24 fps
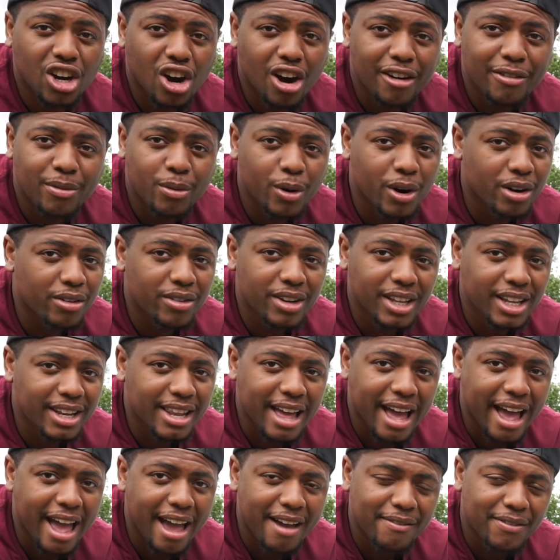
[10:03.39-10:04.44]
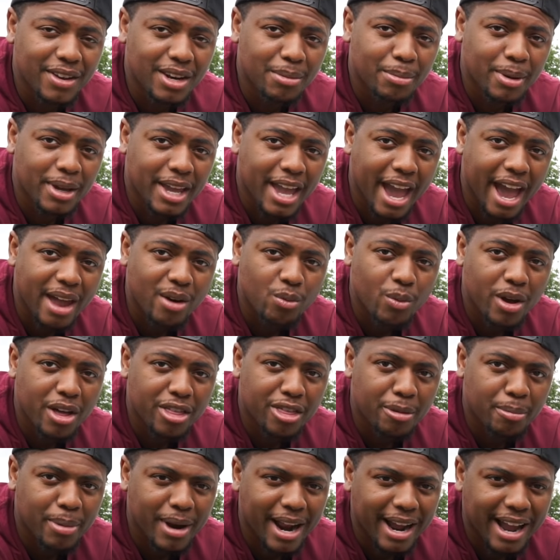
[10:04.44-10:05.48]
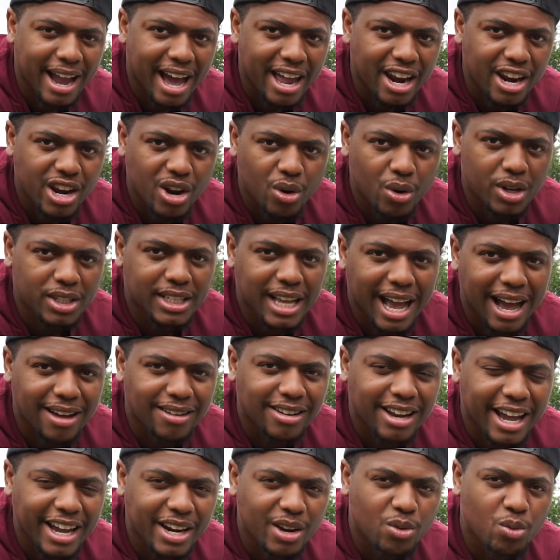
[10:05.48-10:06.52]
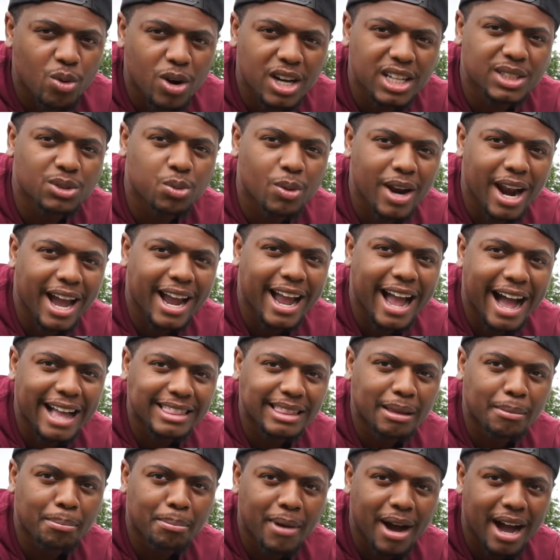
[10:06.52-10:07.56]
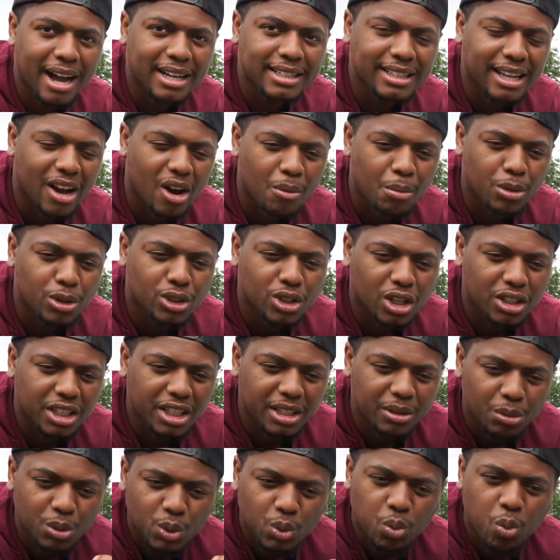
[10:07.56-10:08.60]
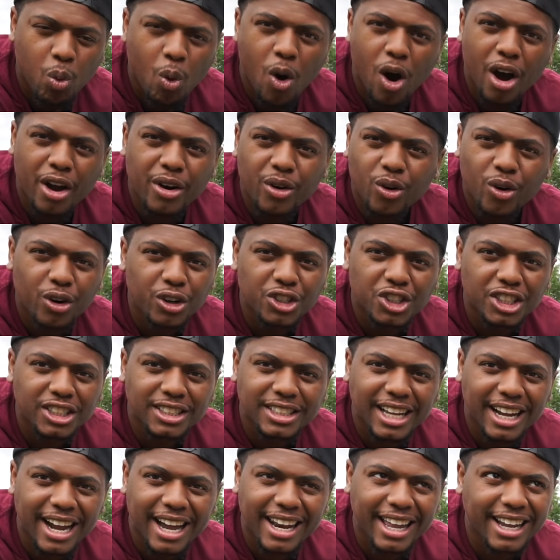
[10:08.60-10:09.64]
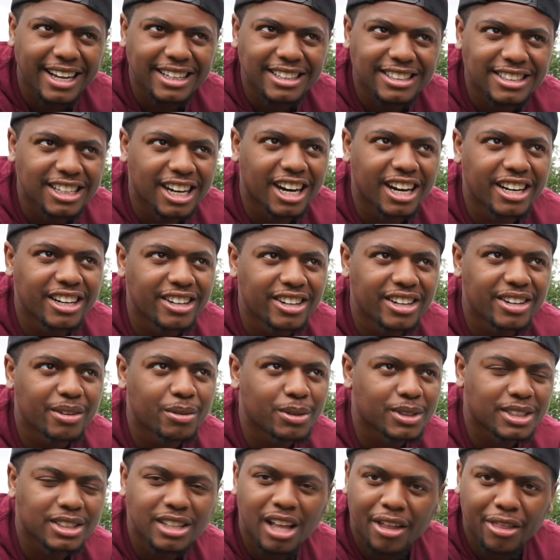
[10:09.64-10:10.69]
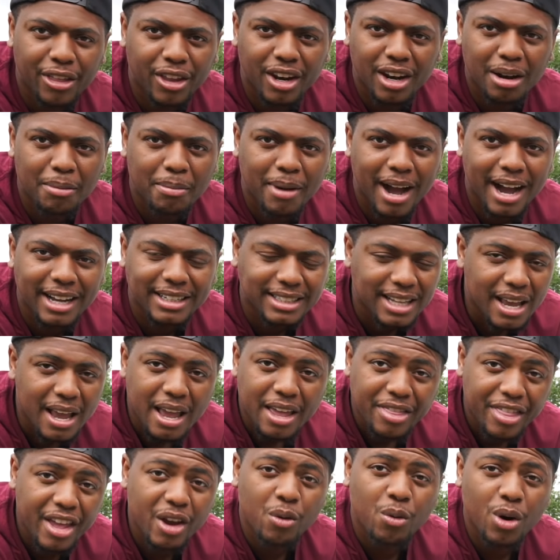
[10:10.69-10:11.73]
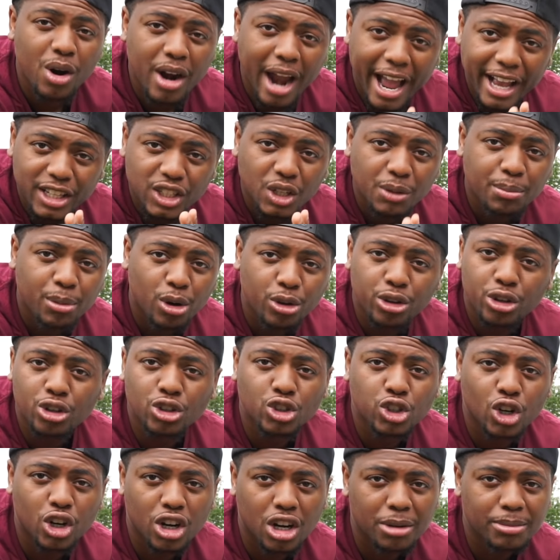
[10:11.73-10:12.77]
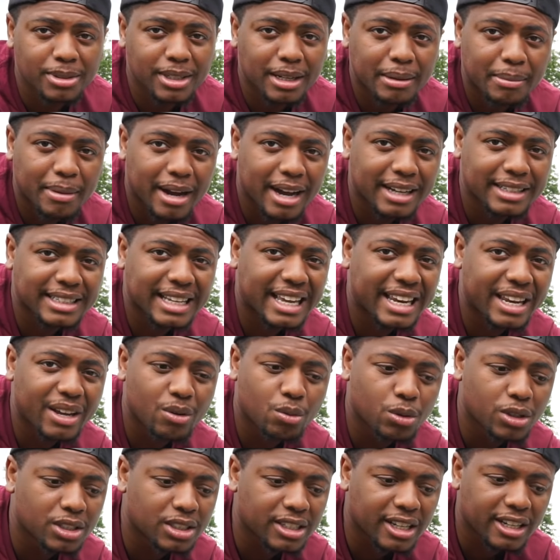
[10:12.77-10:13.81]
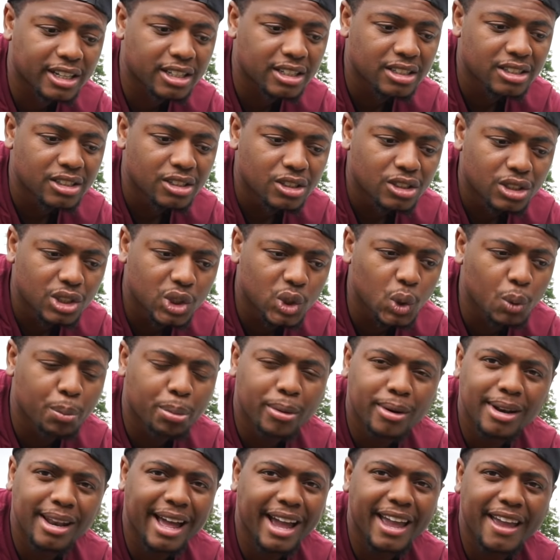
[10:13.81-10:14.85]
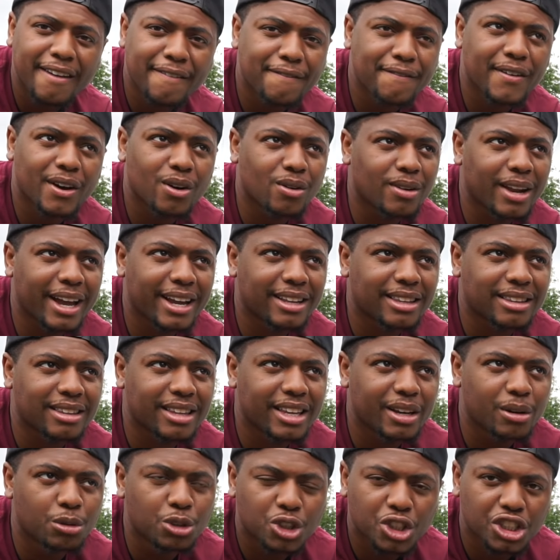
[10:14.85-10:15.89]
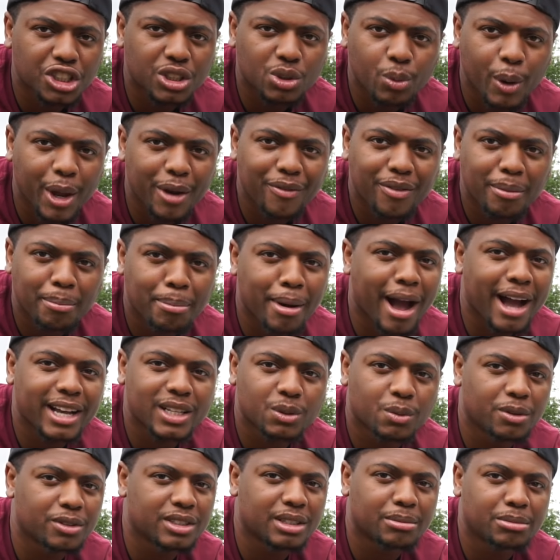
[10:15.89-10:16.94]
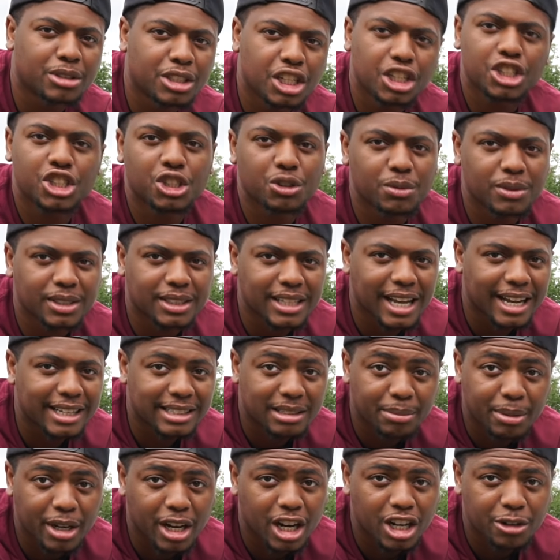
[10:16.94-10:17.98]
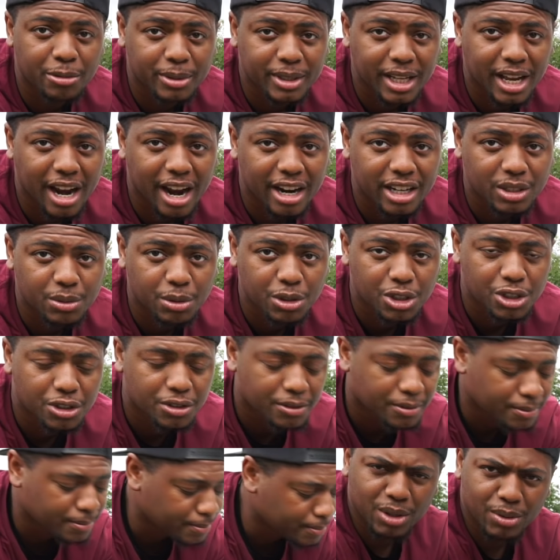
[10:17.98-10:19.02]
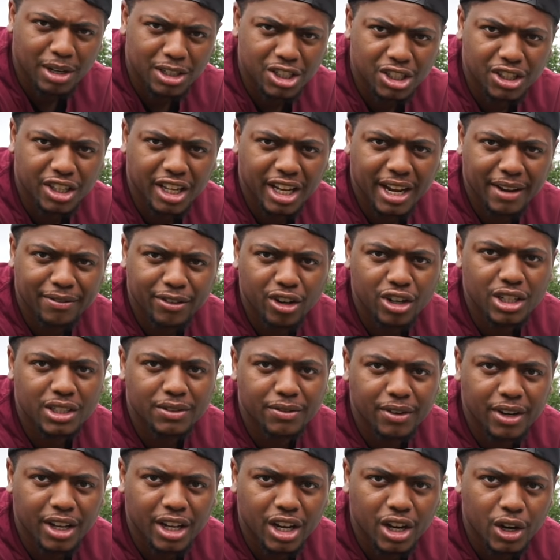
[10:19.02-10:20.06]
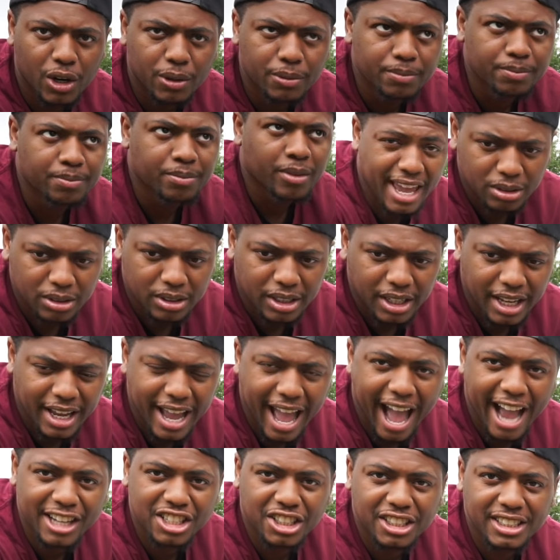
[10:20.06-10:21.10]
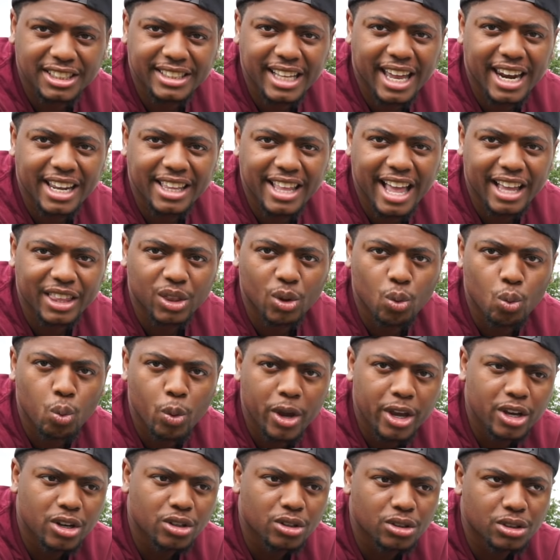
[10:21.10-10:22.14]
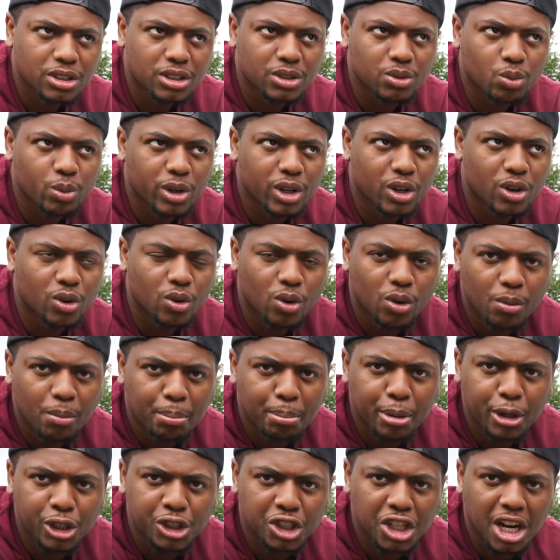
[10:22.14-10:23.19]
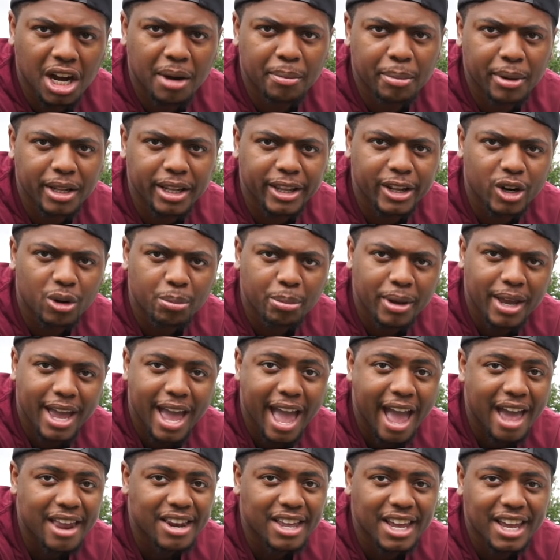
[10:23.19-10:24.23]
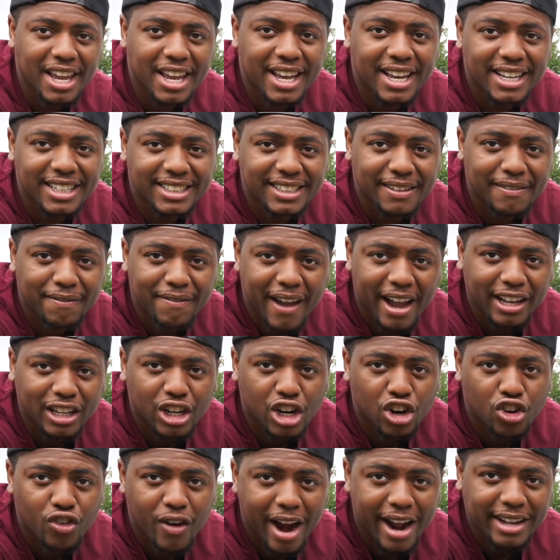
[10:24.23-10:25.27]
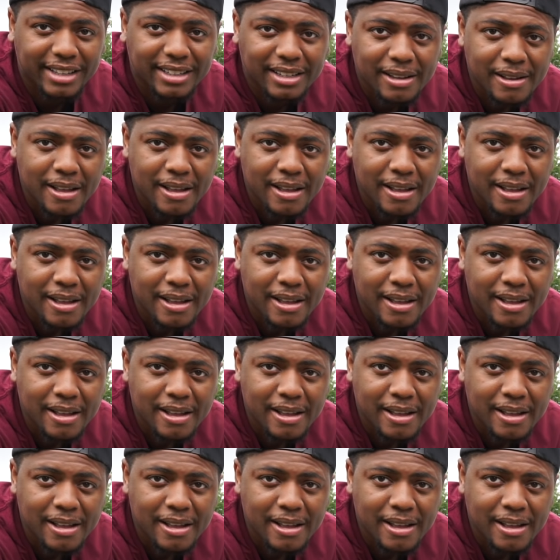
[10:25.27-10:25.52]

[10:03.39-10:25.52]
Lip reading: off weren't really that heavy to begin with, but I kind of noticed how light it was when I got the box. I almost thought that it was one, or just I got like a dud. It was nothing in the box. There were actually both control arms in the box, and it was like super light. It felt like it was just the weight of the box with some tissue inside, to be 100% honest with you. I was watching Thick F30's video. He actually stated that the wheels will push up a little bit, and he is in fact correct.